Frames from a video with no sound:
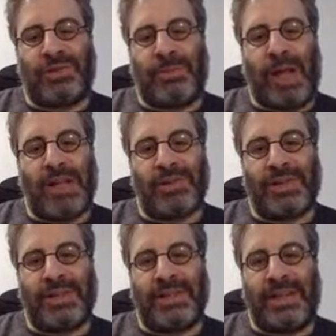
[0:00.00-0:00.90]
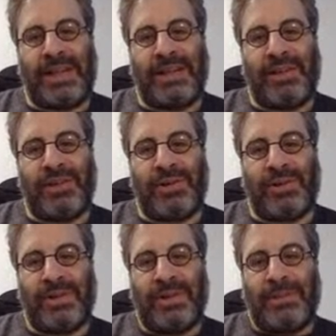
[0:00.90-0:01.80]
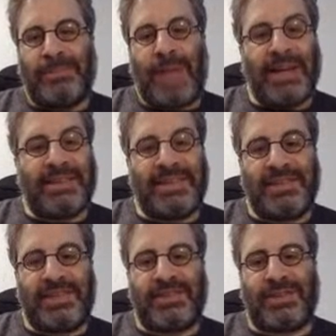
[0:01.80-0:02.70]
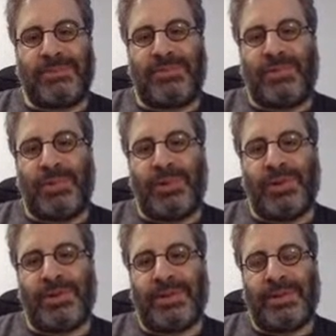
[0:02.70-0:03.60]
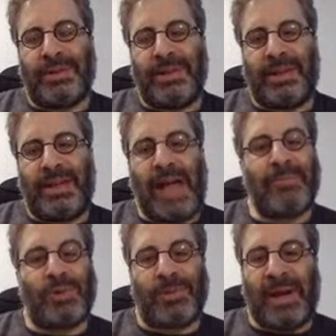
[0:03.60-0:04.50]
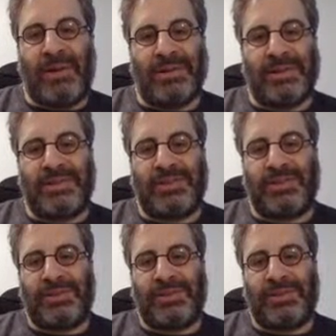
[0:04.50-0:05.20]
monitoring any other IT system for abnormalities.